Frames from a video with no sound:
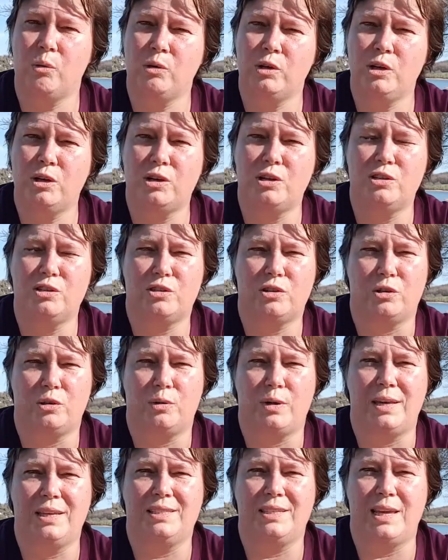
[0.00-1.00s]
all you can
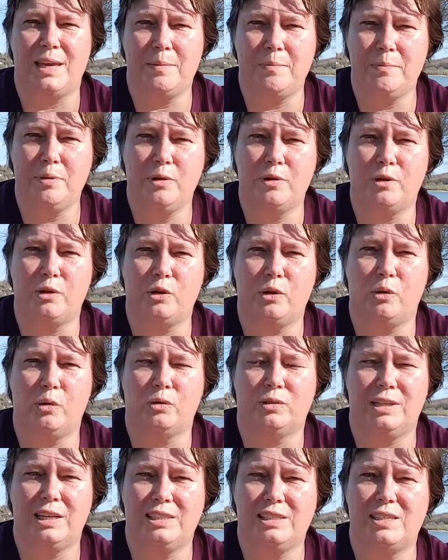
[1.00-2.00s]
do is input
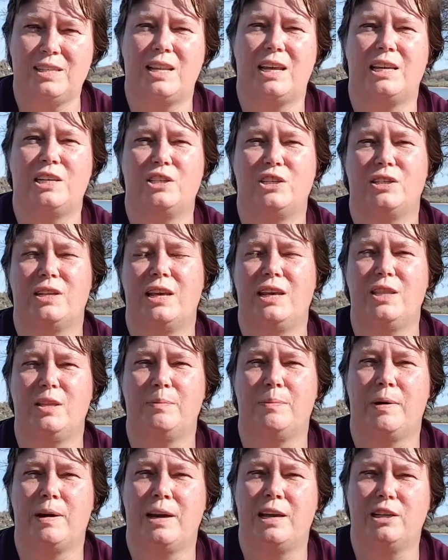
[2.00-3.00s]
your destination
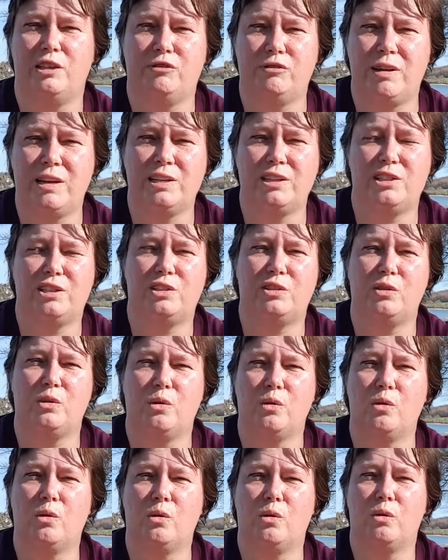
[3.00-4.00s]
either by address
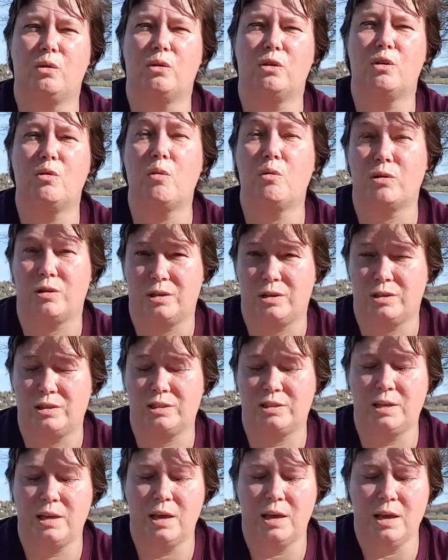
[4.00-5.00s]
or
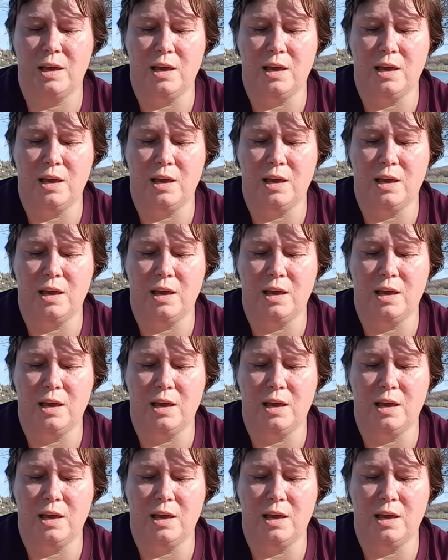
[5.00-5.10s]
coordinates.